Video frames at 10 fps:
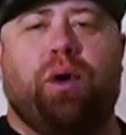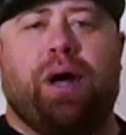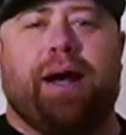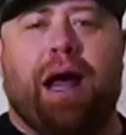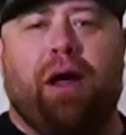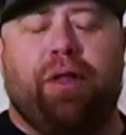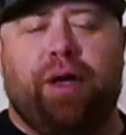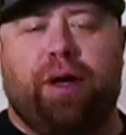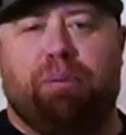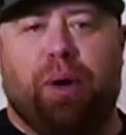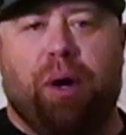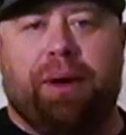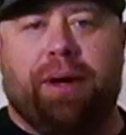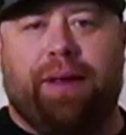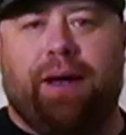kind of how the
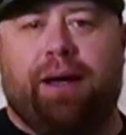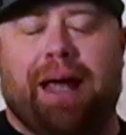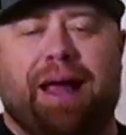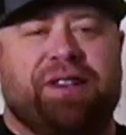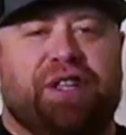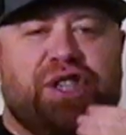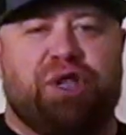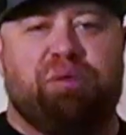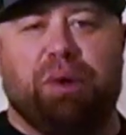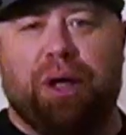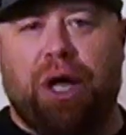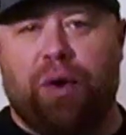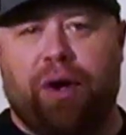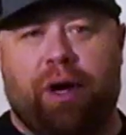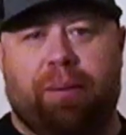bourbon thing has
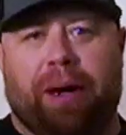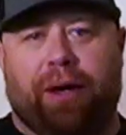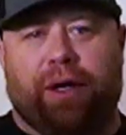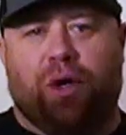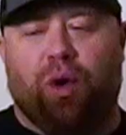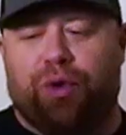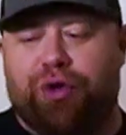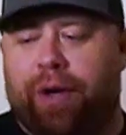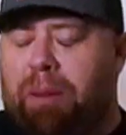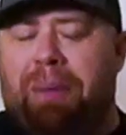exploded in American culture.